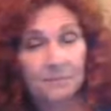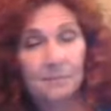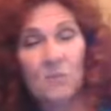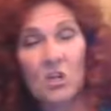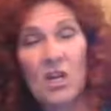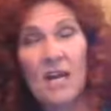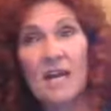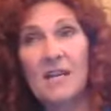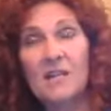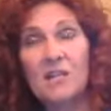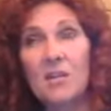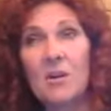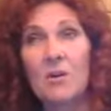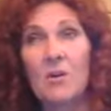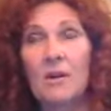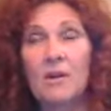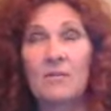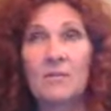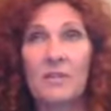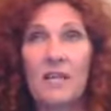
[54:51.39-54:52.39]
okay
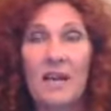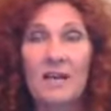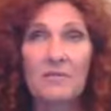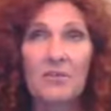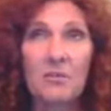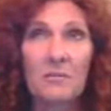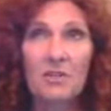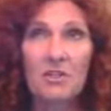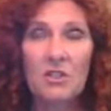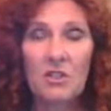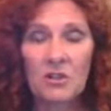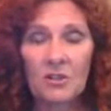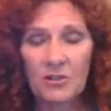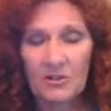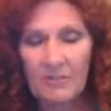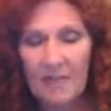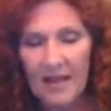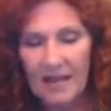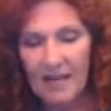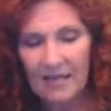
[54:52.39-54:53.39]
so and you have too much
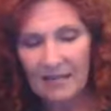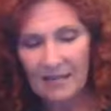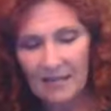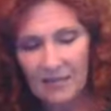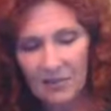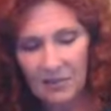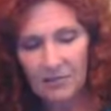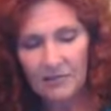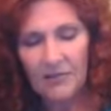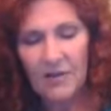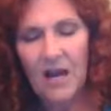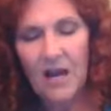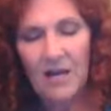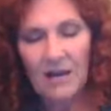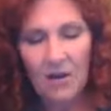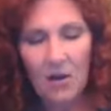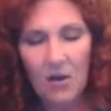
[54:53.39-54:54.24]
glutamate and then you've got